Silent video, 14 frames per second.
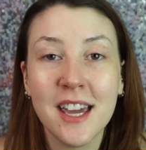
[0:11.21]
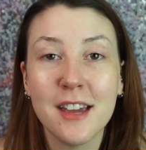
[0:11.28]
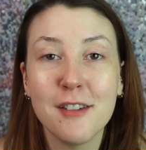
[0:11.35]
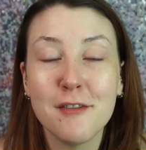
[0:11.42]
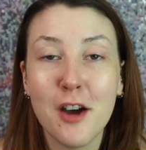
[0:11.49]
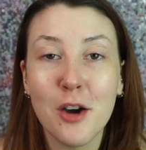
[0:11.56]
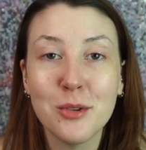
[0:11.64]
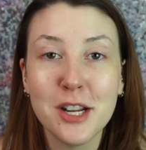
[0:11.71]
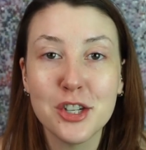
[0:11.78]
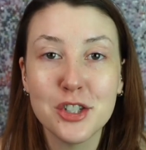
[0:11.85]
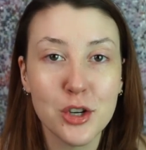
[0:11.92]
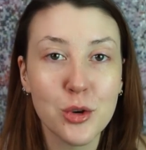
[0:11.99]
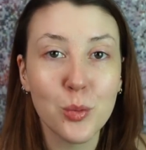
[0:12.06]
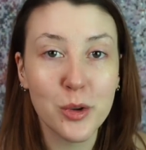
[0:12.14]
a
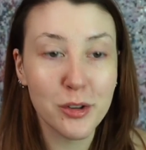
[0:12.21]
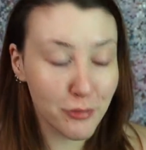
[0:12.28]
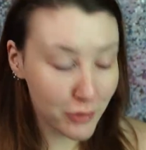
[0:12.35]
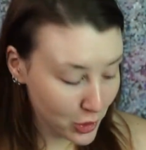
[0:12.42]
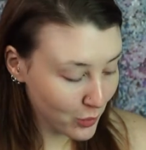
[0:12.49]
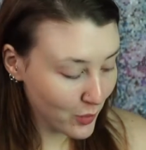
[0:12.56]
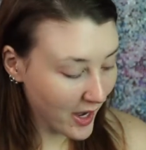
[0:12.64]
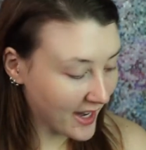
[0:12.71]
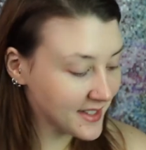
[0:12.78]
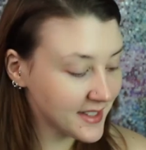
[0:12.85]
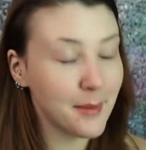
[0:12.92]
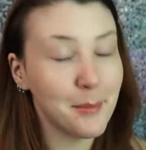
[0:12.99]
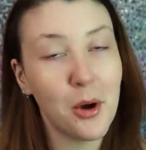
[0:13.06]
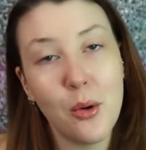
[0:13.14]
foundation review and
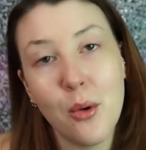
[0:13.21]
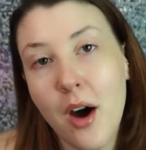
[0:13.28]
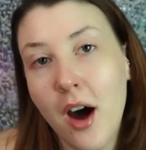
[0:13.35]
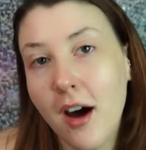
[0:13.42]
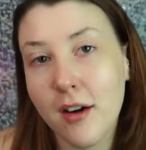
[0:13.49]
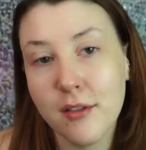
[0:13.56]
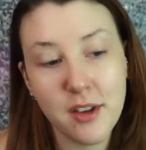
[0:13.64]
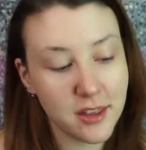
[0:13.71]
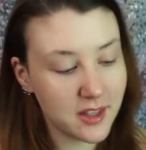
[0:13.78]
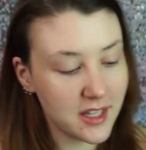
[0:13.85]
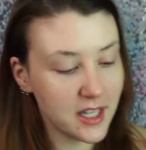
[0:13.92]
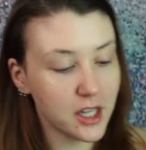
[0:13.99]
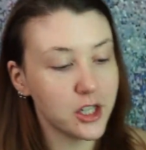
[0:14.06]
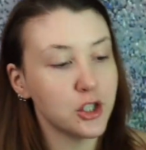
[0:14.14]
demo of
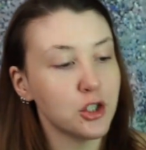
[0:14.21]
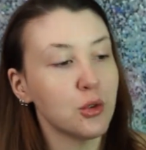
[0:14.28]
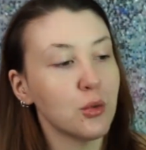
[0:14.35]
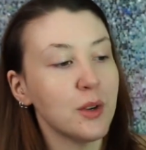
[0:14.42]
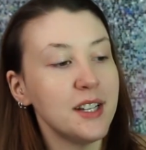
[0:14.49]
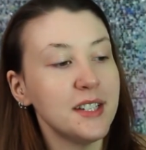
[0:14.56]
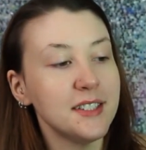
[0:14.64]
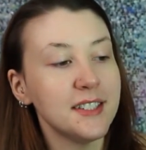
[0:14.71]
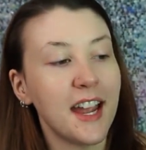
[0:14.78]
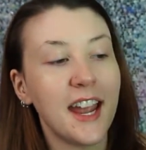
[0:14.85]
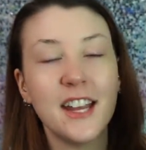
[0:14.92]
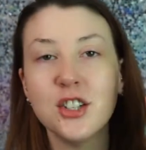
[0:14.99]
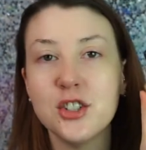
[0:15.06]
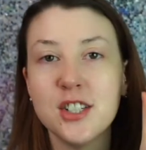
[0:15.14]
the Catrice
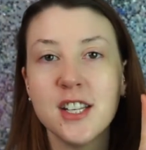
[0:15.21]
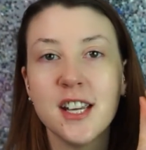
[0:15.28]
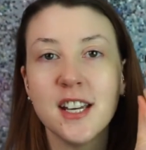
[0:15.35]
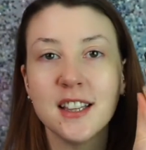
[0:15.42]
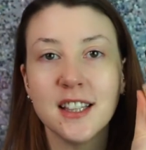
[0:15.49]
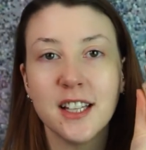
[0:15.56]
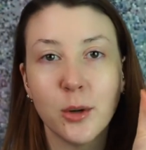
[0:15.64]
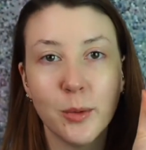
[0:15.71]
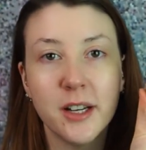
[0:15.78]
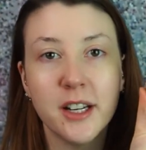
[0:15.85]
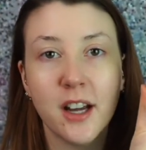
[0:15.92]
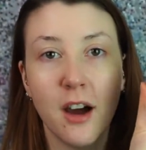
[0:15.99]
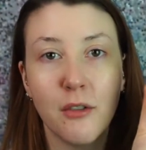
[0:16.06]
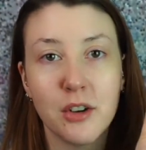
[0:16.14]
HD
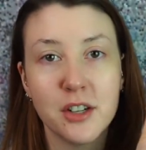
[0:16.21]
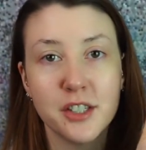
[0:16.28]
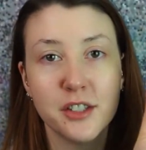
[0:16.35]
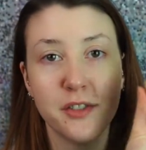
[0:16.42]
Liquid Coverage